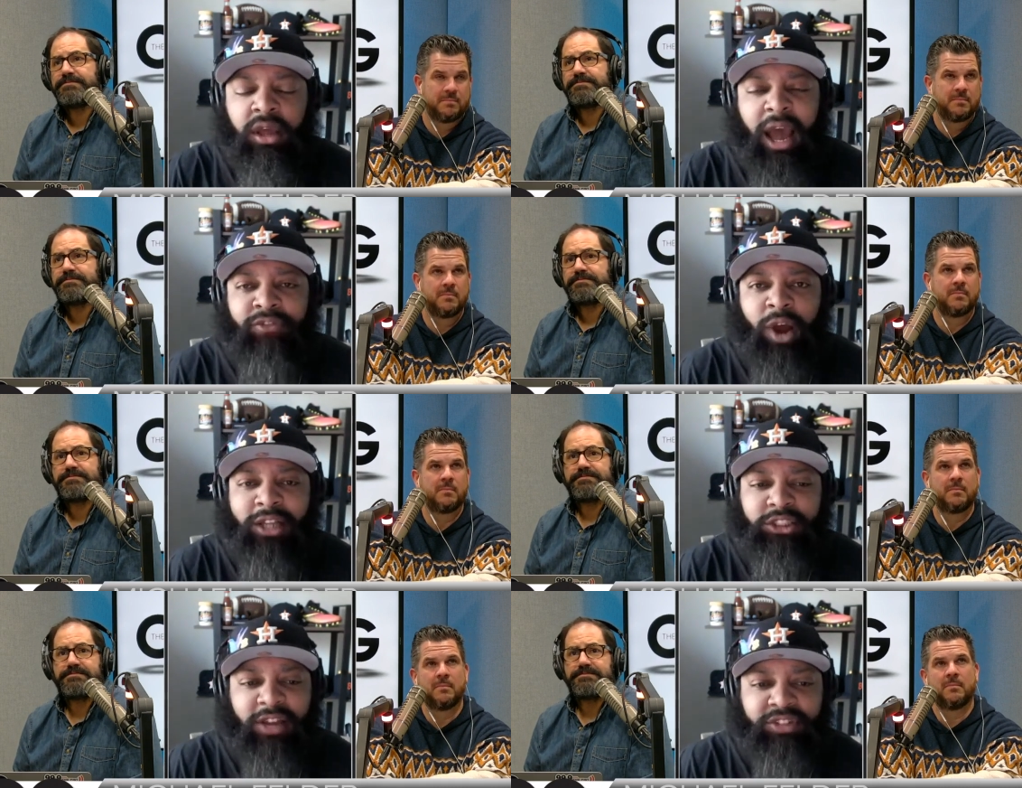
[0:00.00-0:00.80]
Speaker 1: I've
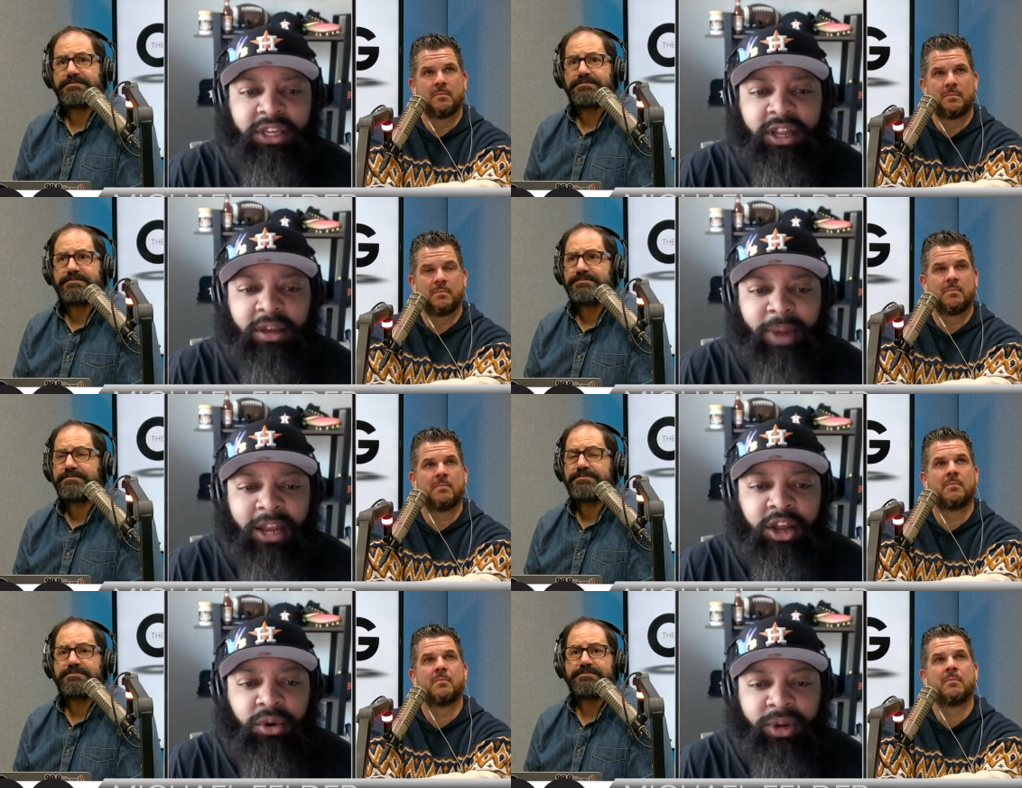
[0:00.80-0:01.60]
watched I've seen him. I
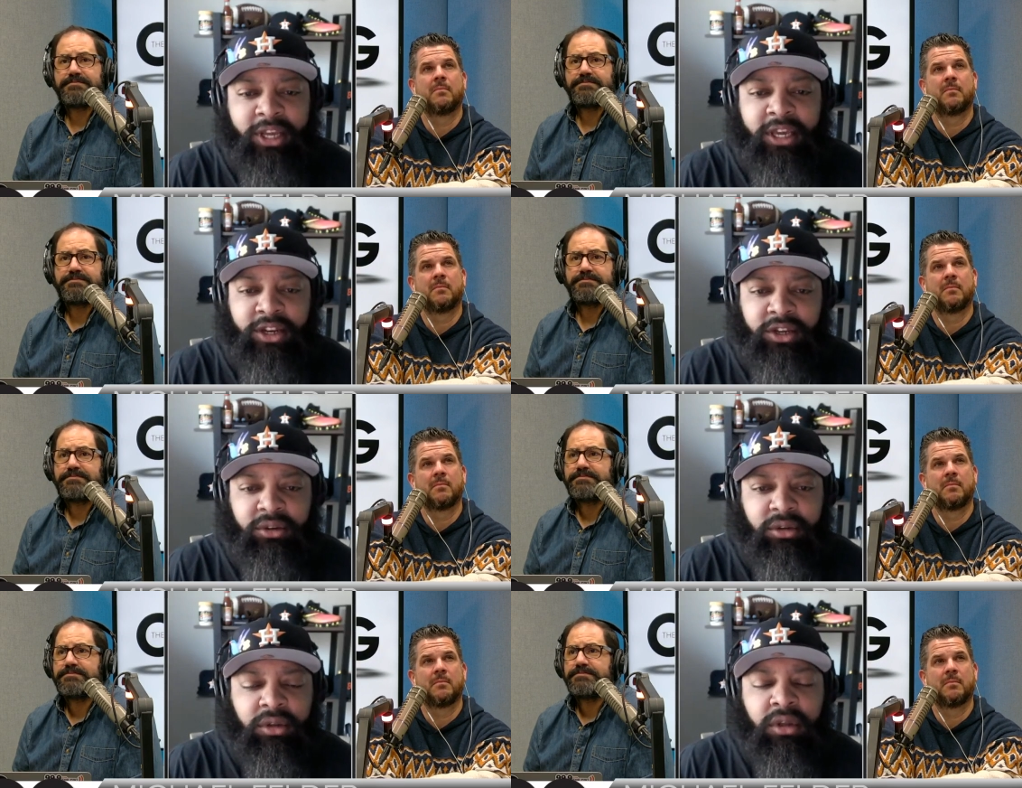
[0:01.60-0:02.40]
know what he can do.